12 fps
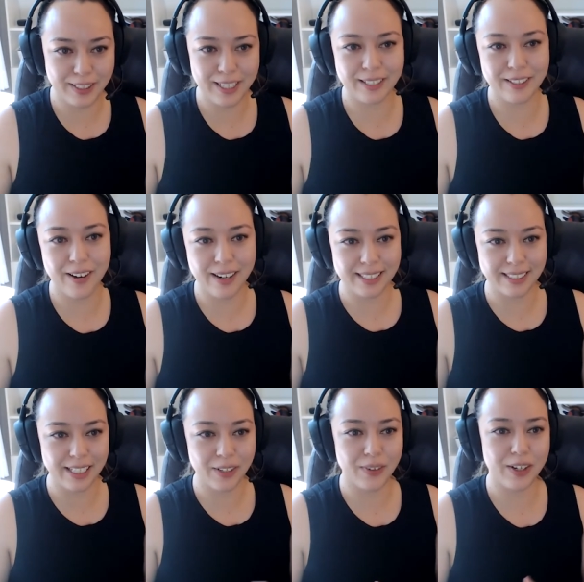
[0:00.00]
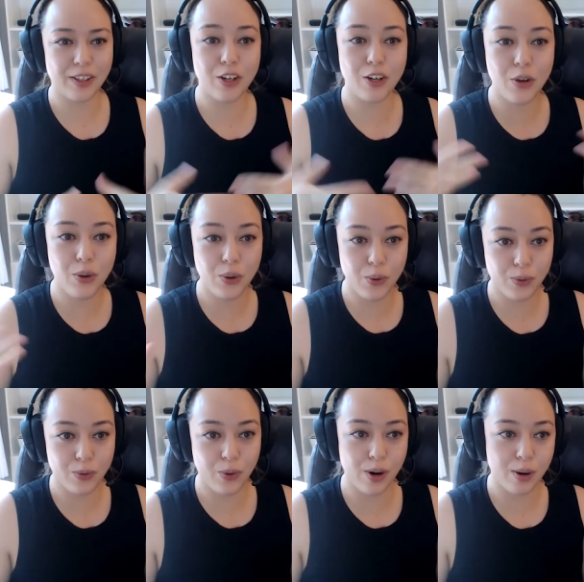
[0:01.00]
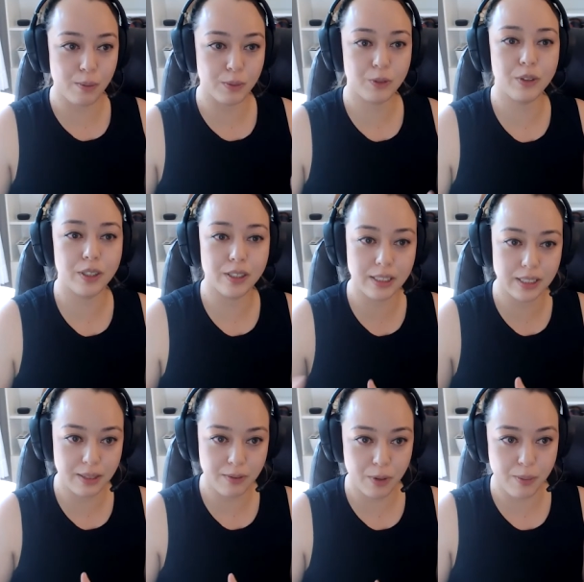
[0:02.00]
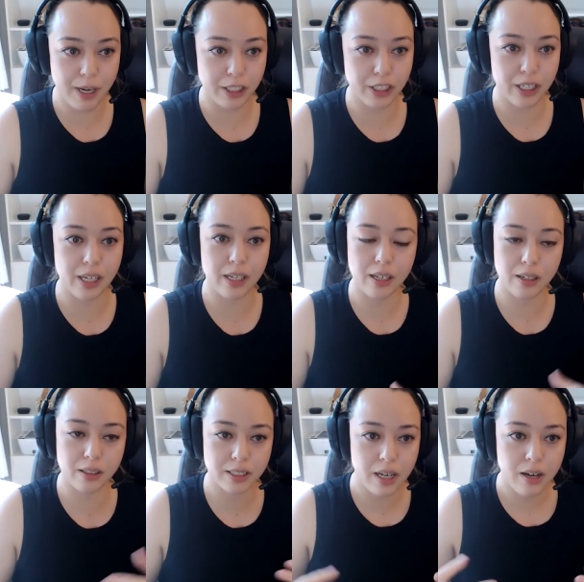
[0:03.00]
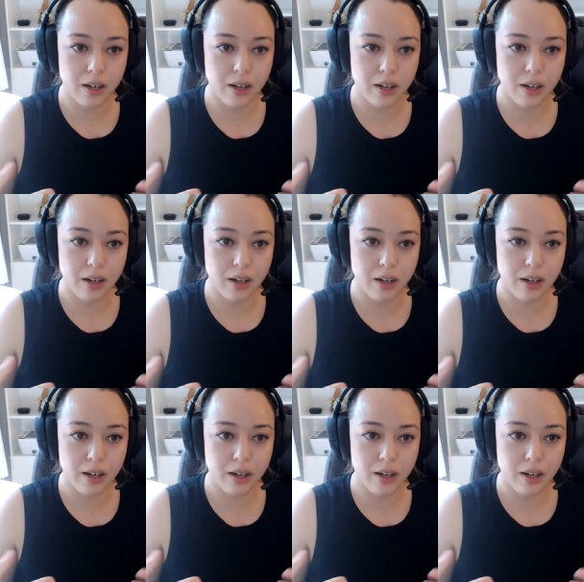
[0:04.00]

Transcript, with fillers: tiktok as like one of the new forums for disinformation and